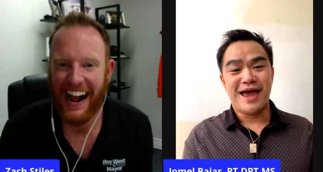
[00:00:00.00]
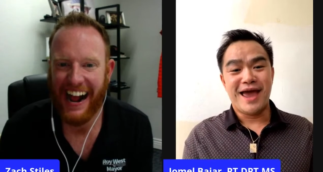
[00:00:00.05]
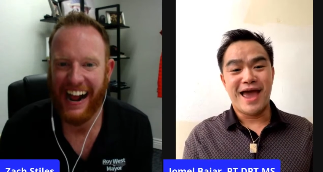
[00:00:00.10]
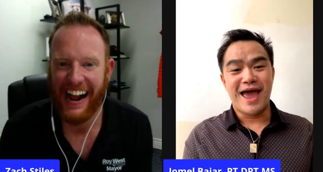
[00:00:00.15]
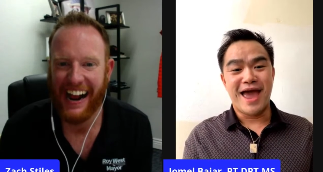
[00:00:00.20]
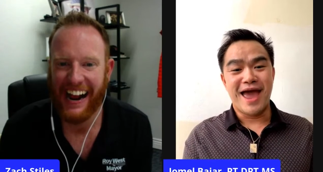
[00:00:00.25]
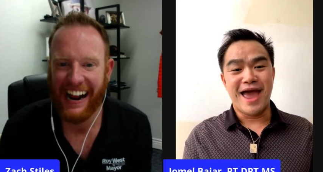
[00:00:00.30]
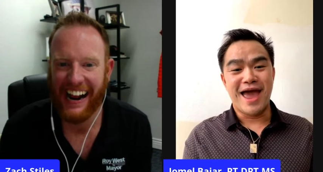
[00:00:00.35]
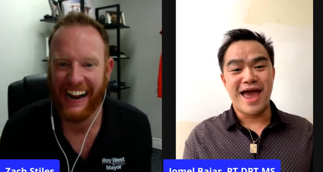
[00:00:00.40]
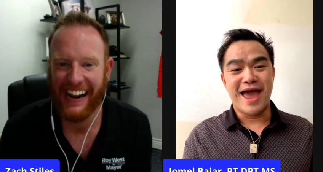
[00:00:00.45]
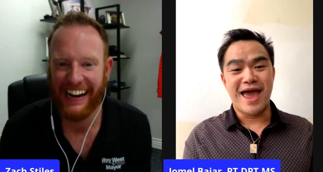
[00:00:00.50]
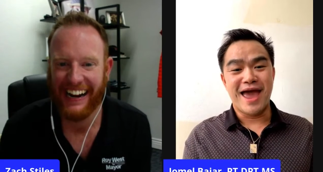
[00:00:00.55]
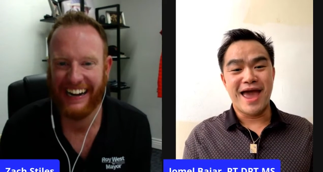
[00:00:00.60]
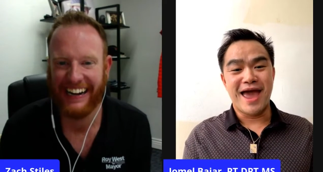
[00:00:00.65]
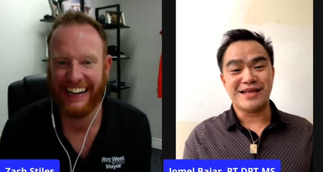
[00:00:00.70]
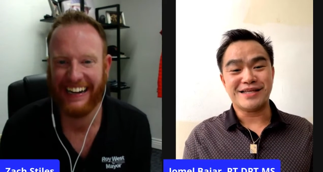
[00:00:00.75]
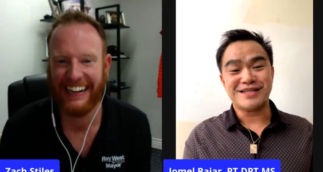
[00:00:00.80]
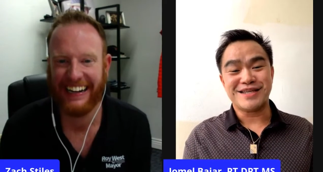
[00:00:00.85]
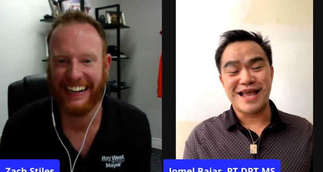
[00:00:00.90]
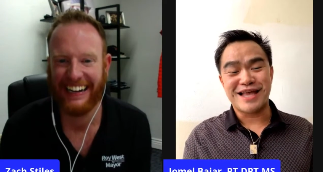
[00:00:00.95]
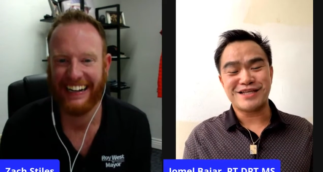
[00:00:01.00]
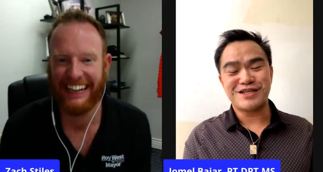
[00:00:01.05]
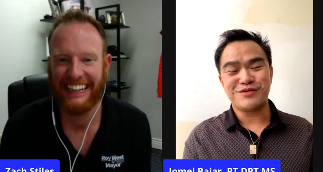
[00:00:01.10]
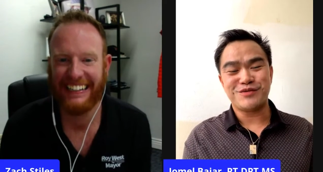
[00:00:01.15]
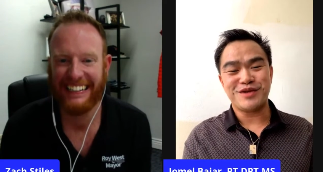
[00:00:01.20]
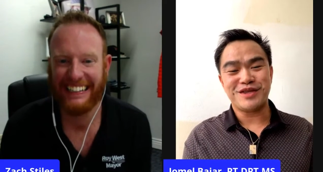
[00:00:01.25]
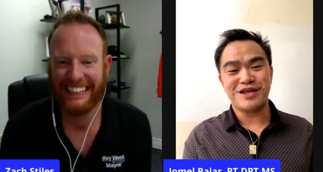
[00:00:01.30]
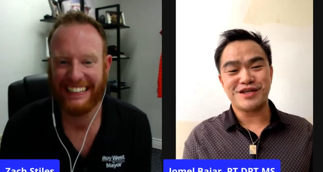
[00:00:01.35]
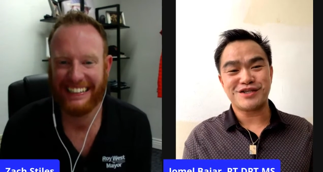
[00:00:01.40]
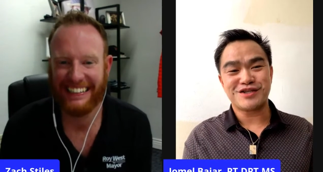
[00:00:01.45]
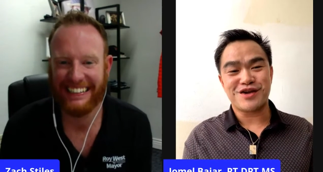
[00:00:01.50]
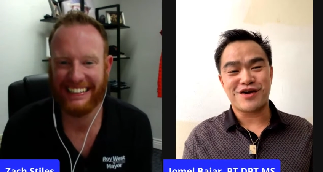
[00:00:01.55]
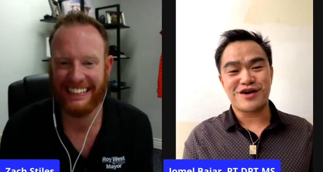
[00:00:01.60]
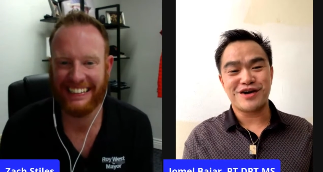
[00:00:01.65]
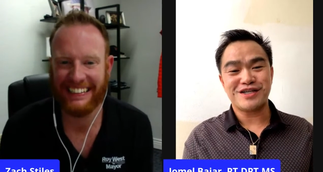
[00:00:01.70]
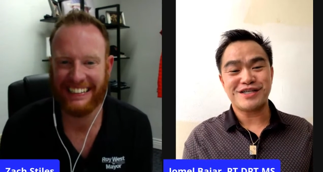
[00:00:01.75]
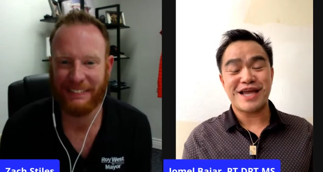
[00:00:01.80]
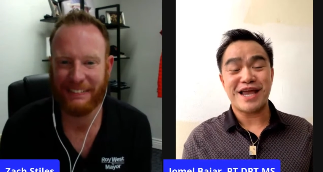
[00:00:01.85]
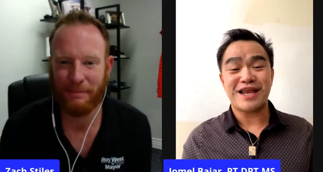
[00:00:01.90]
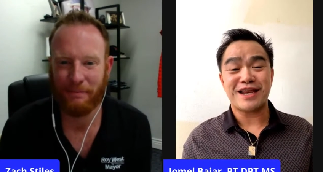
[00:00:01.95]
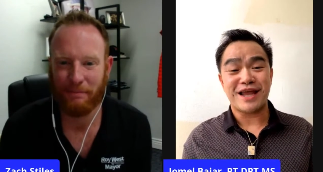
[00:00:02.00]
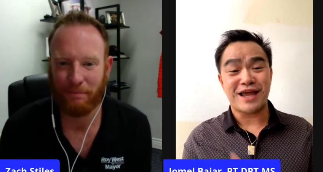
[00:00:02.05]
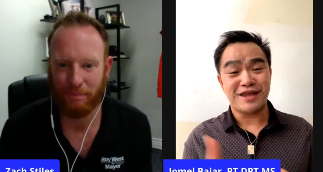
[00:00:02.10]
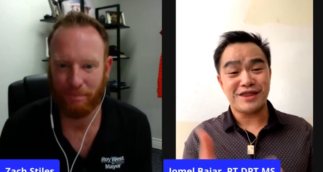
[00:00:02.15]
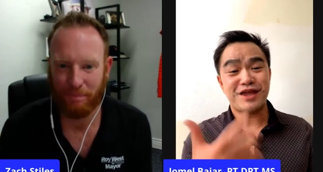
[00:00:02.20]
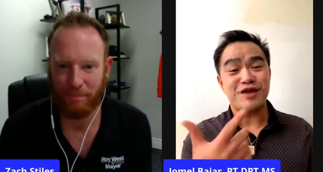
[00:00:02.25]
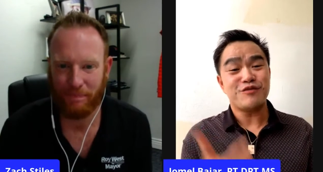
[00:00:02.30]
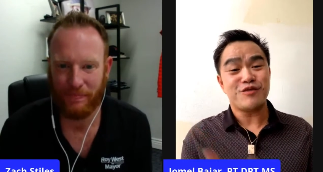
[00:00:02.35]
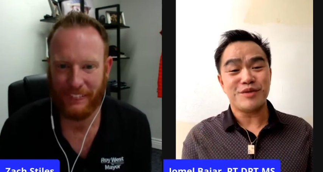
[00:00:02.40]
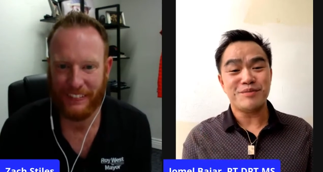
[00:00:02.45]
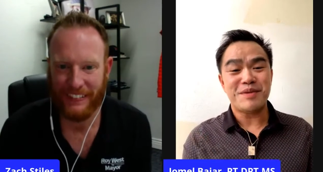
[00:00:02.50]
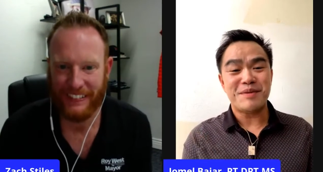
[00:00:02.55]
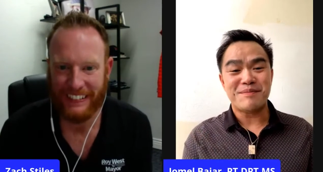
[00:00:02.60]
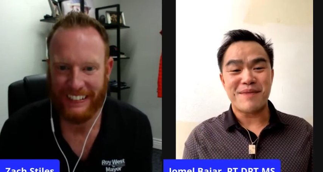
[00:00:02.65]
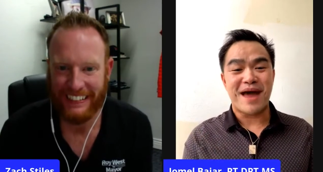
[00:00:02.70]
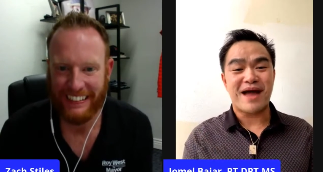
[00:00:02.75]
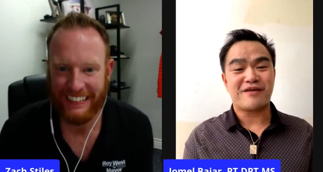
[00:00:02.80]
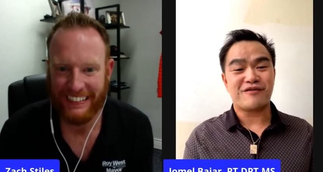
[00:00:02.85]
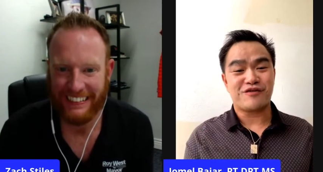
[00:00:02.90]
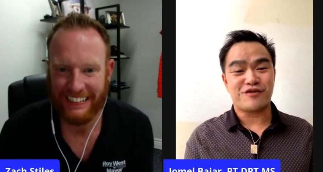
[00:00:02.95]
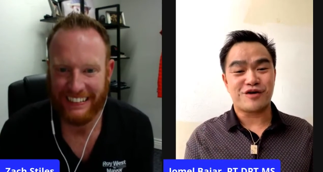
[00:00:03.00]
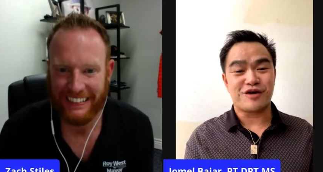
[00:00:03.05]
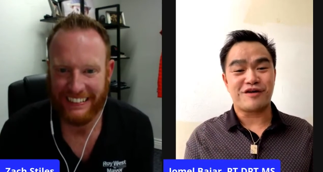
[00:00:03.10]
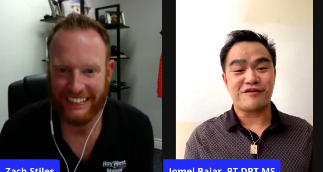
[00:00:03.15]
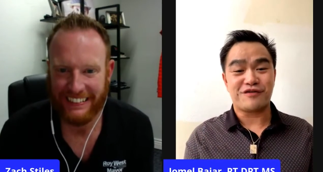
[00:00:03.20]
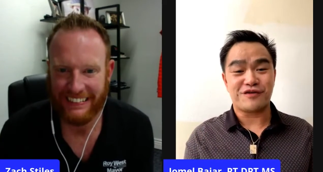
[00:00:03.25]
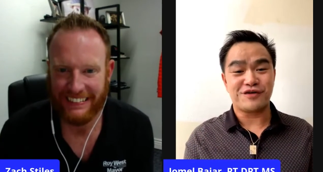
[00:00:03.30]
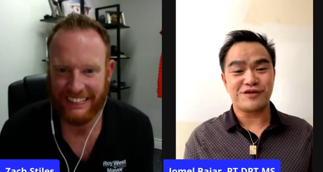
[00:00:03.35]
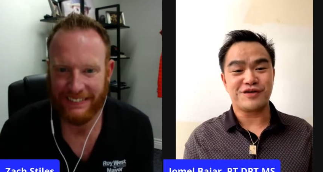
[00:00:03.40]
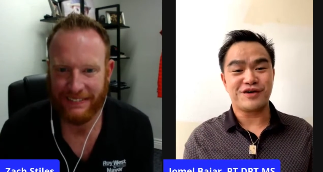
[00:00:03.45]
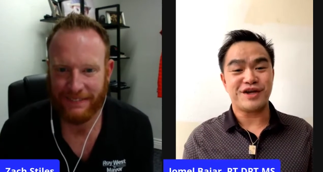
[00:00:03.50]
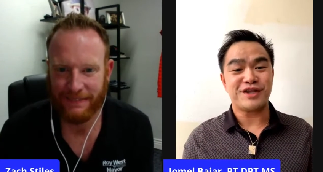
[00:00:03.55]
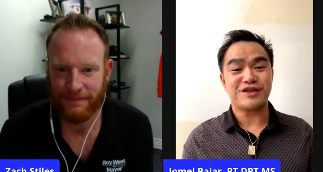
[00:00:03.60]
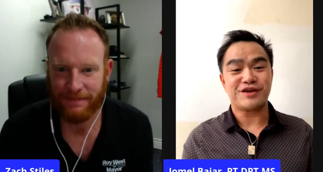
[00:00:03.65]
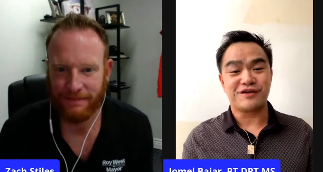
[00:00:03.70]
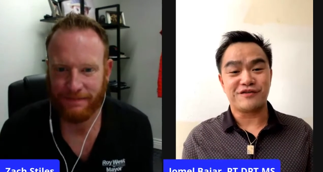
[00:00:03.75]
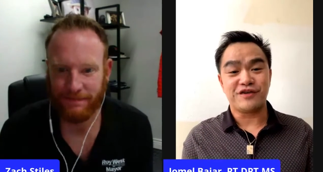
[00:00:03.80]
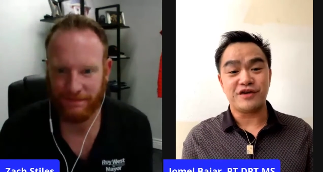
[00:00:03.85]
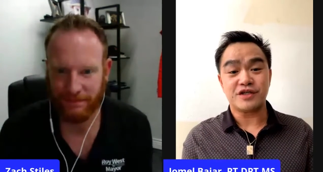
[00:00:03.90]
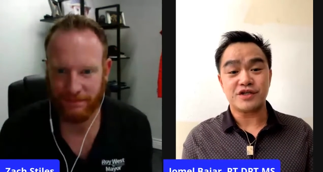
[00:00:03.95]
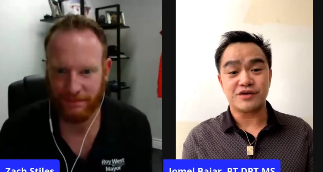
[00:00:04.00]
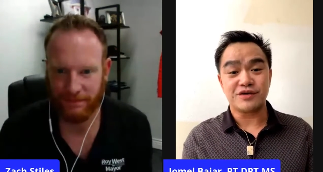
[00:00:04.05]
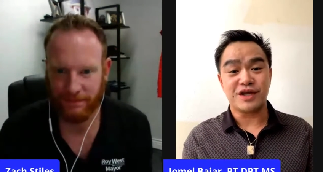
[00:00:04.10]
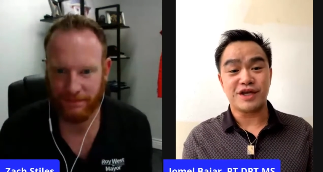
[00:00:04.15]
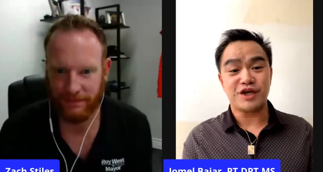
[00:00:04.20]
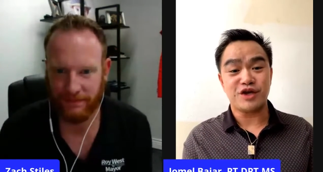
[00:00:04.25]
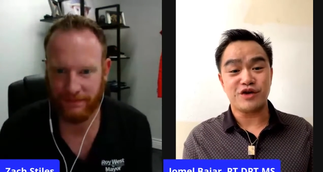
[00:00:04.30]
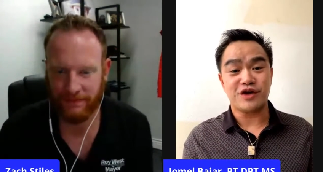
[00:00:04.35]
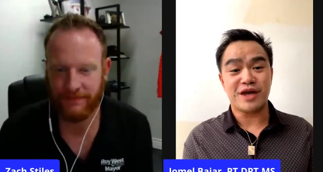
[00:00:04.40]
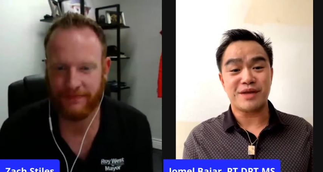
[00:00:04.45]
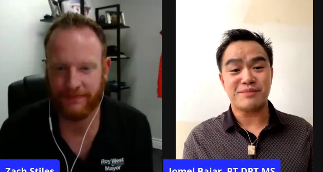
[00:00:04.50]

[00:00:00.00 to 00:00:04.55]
Speaker 1: And that's Dancing with the Stars. And I think we'll be back for a further interview so that you